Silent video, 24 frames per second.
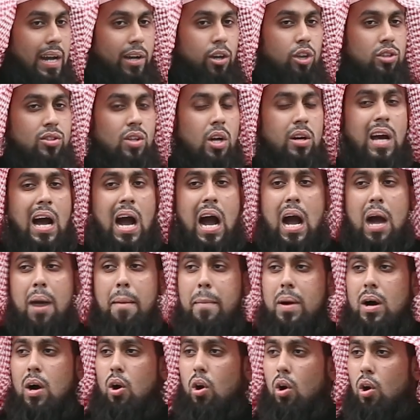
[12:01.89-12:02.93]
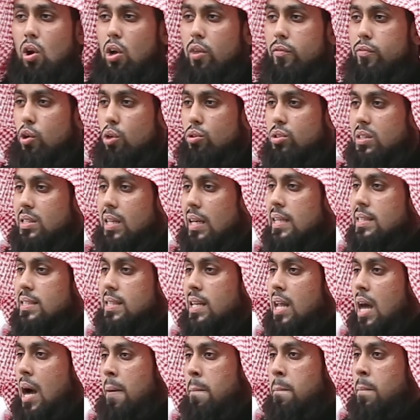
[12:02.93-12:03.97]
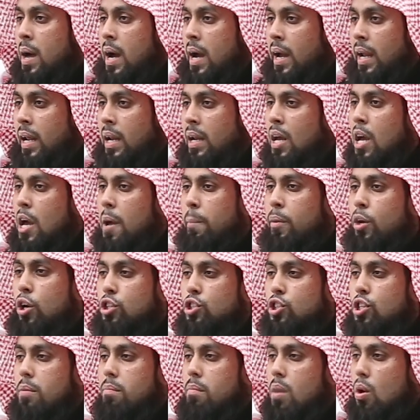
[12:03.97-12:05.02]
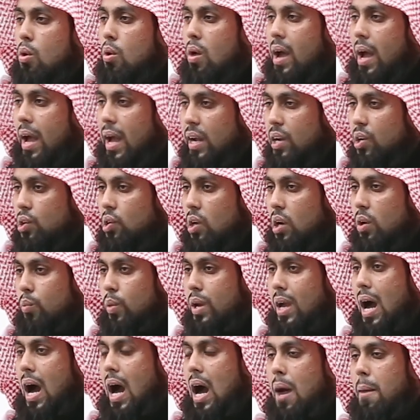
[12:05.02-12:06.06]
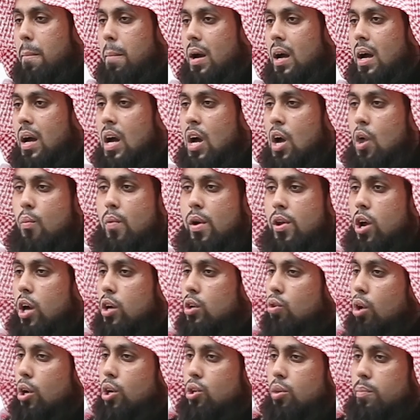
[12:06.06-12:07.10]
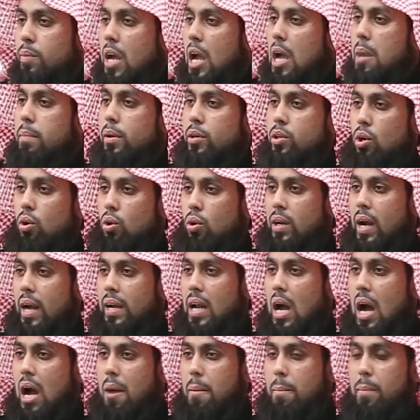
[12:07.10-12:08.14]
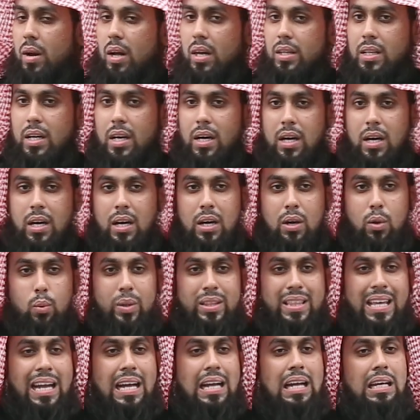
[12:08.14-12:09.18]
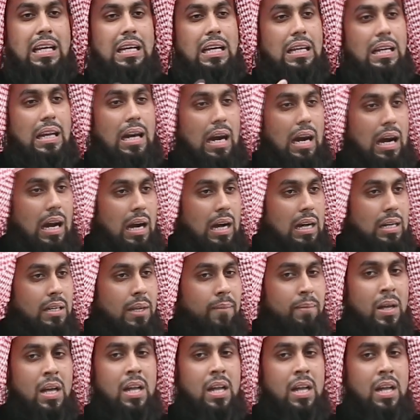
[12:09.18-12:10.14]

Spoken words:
Let us not harbor all of those things in our mind, because the more hatred we harbor, we're not going to be able to look at our brother with a clean heart.